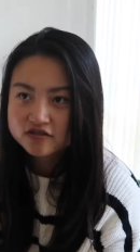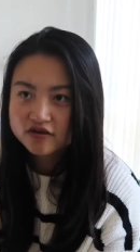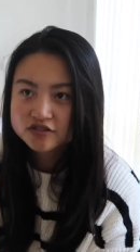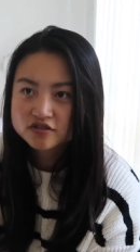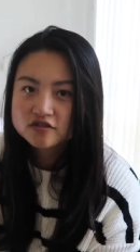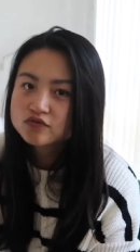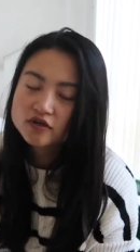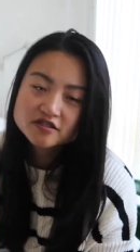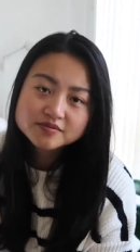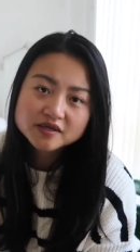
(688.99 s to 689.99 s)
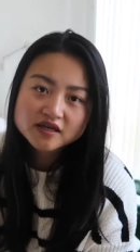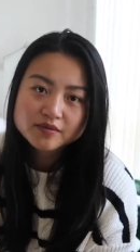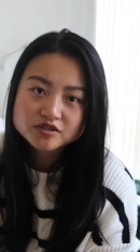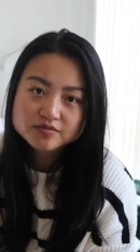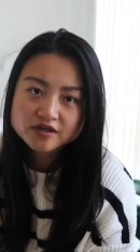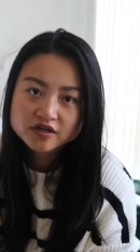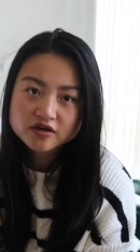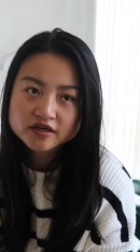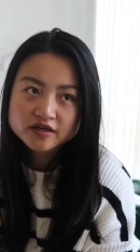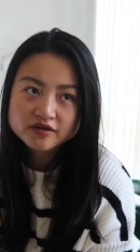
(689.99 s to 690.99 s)
So I just didn't want to spend that much money
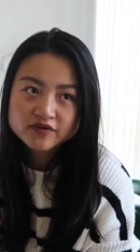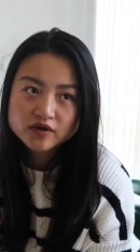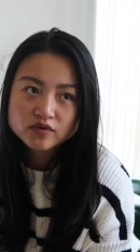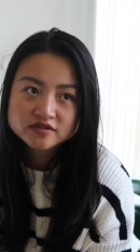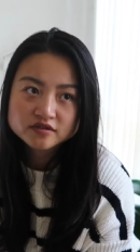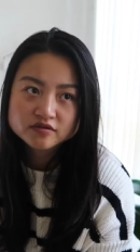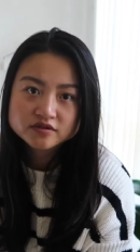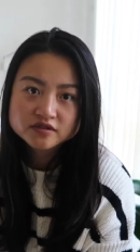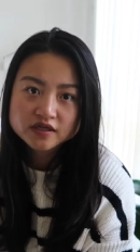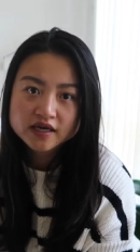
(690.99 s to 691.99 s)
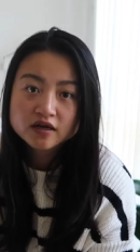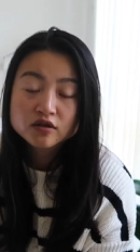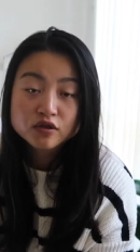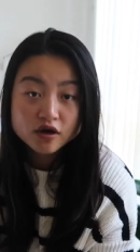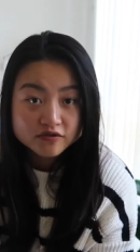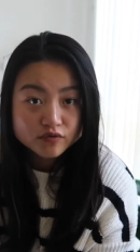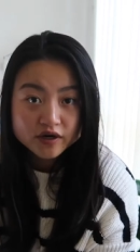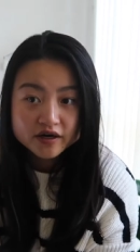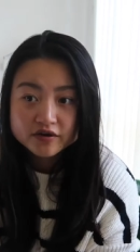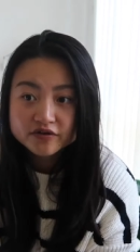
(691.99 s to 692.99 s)
on it if I wasn't going to get a lot of
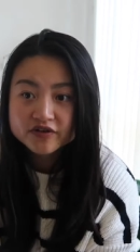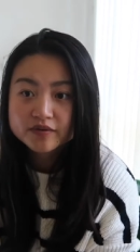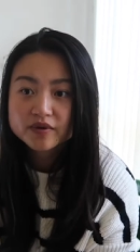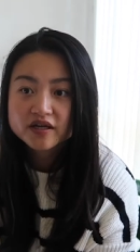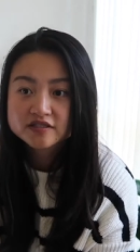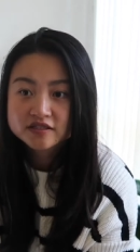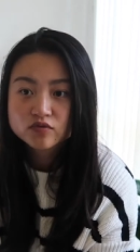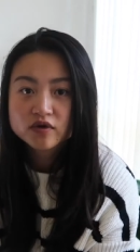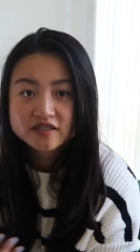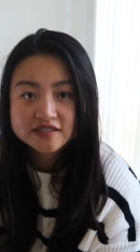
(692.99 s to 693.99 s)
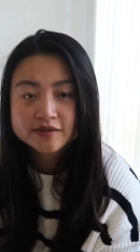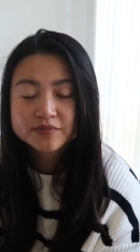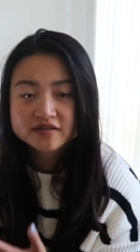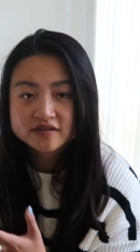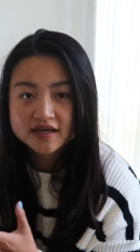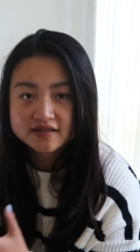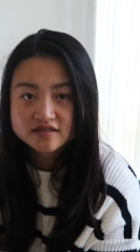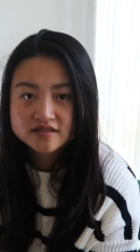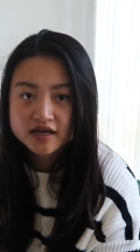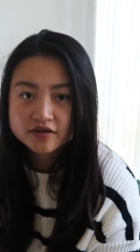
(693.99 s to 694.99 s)
wear out of it, but I did want to dip into that
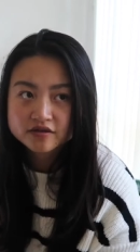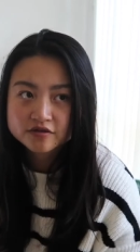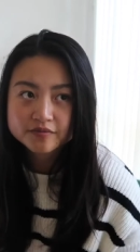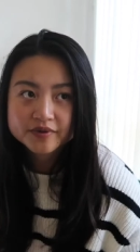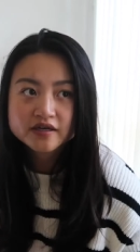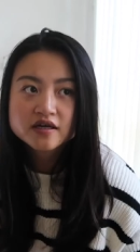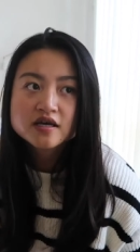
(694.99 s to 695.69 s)
style a little bit.